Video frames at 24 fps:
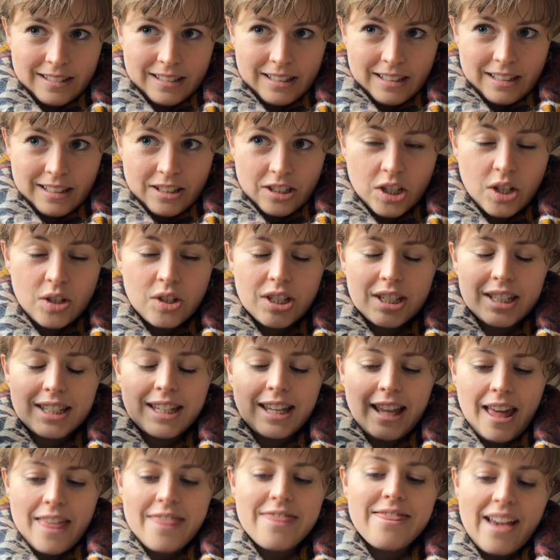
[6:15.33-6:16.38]
So just
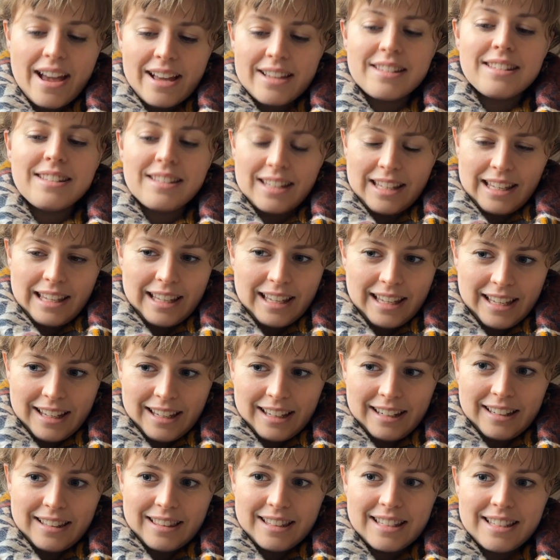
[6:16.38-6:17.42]
let that sink
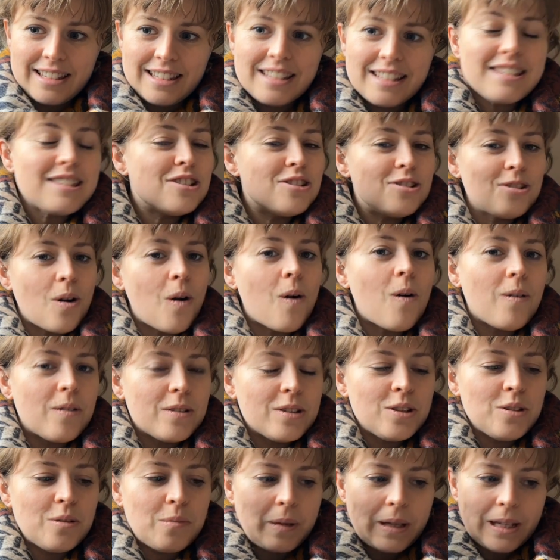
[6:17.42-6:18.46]
in. This is not
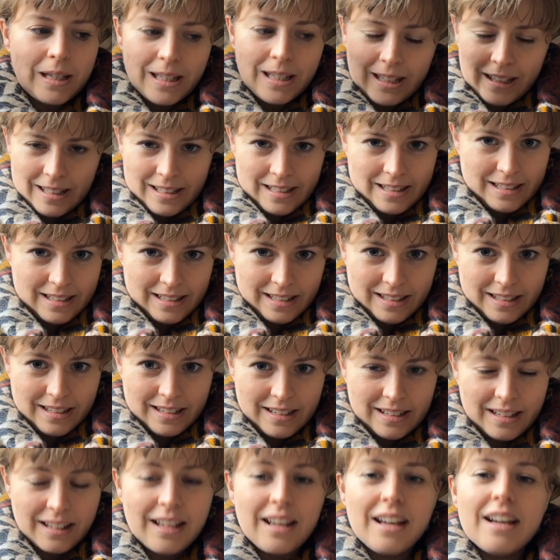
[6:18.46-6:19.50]
you being
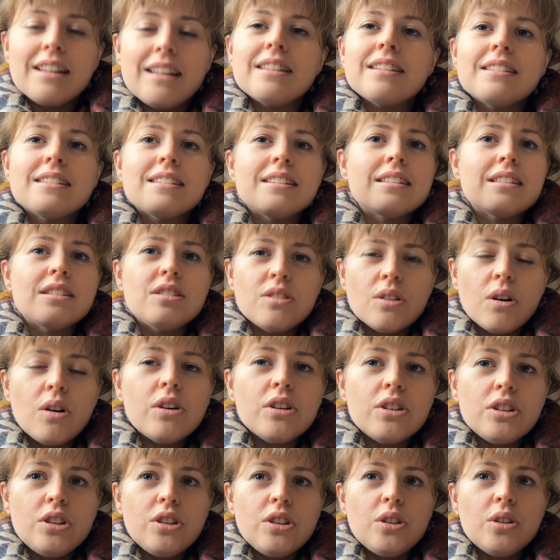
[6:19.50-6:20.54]
inconsistent. This is not
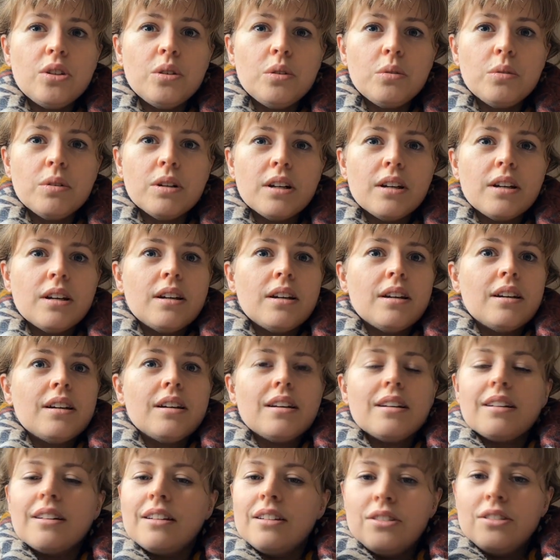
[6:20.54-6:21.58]
you
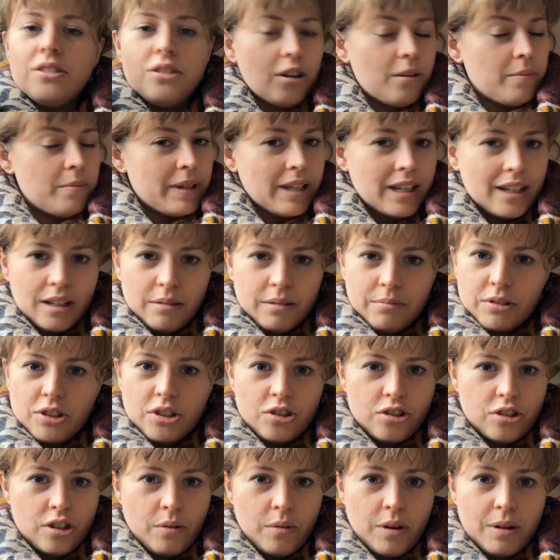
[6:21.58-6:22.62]
not being able to
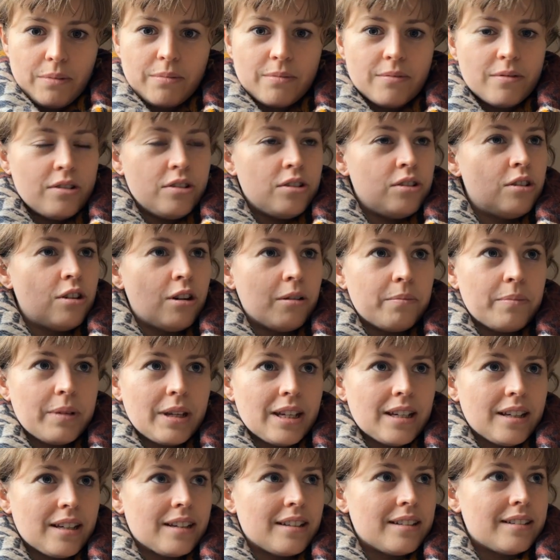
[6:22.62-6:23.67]
show up, not
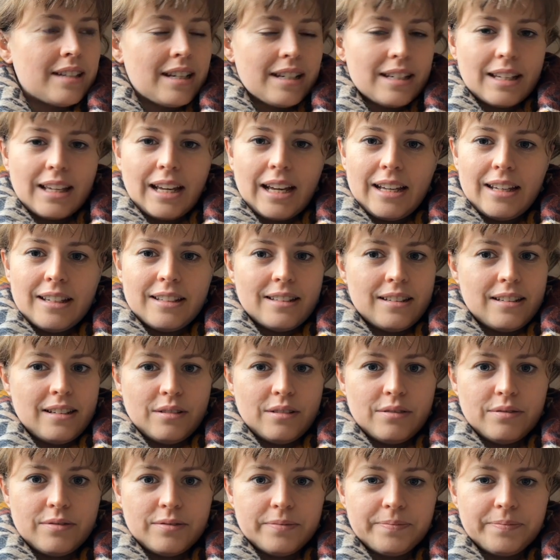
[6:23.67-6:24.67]
being dedicated enough.